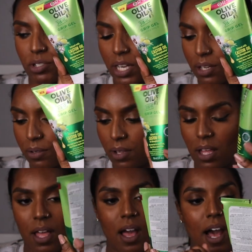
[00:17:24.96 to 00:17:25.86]
gel.
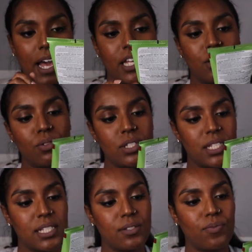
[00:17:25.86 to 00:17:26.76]
I use
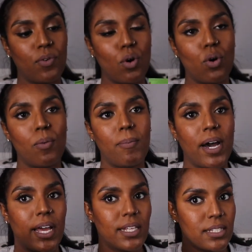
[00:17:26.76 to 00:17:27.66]
this for
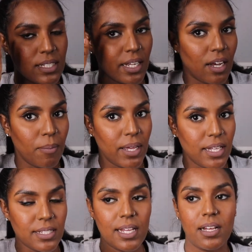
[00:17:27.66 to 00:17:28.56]
my slick up
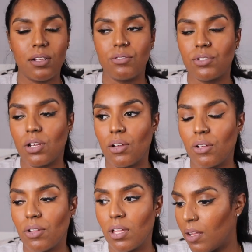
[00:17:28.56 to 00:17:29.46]
hairstyles,
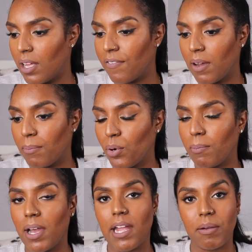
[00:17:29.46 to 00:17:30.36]
so if I'm putting
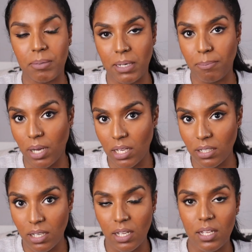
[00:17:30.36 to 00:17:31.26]
my hair up in a
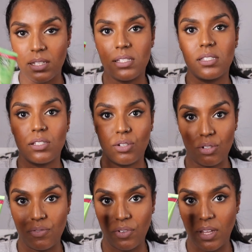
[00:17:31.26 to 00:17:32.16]
bun, this is
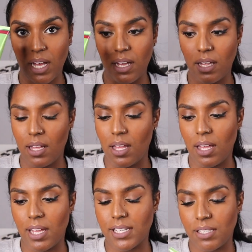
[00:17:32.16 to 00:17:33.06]
good for that.
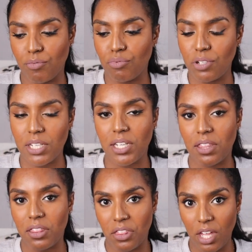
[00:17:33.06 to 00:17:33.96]
It's a really
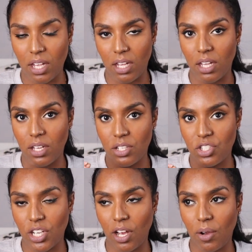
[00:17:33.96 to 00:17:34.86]
thick
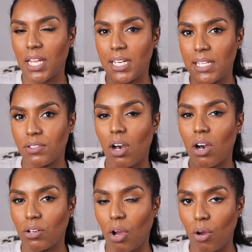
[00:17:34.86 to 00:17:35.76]
gel and it leaves a
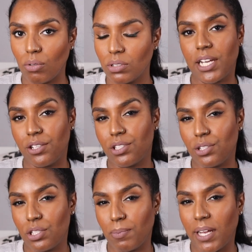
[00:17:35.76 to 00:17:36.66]
hard hold. I used to
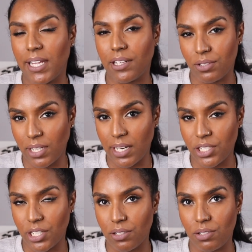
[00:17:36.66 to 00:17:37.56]
use my Eco Styler
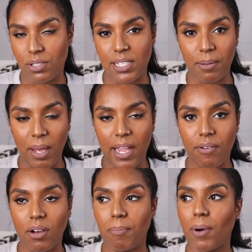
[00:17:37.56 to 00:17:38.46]
gel to slick my
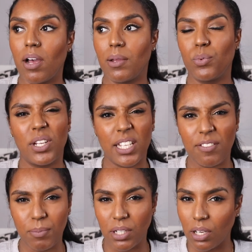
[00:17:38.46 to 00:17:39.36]
hair up, but it wouldn't
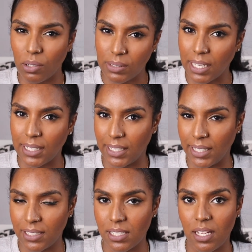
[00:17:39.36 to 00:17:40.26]
give me the hold that I
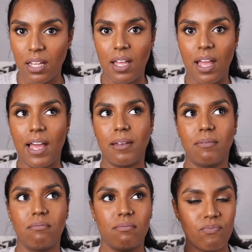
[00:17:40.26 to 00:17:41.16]
need,
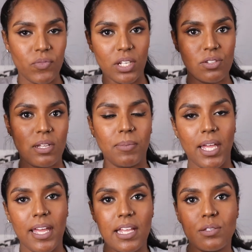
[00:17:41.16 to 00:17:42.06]
and you know, some of the
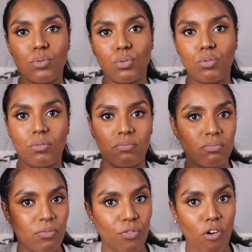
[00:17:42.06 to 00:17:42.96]
hairs will
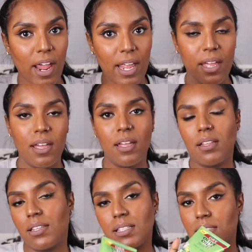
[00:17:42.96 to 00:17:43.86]
fray.
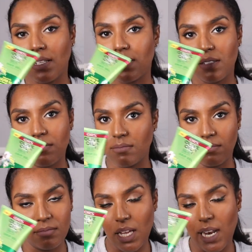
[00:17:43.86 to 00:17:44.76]
This doesn't
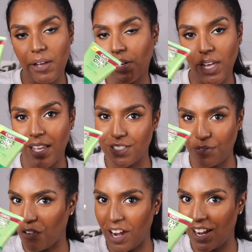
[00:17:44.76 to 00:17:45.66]
allow your hair to
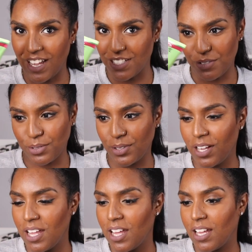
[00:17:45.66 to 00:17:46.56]
fray at all.
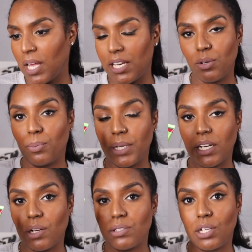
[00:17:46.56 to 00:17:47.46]
A little bit
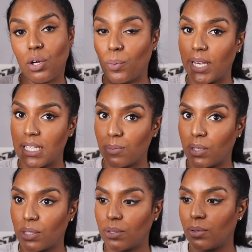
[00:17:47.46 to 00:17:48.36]
goes a long way as
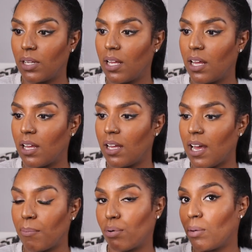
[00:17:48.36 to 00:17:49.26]
well.
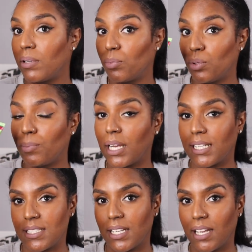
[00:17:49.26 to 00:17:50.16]
I probably will buy
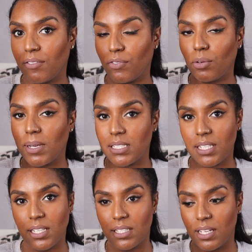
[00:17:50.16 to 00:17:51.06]
this again for my slick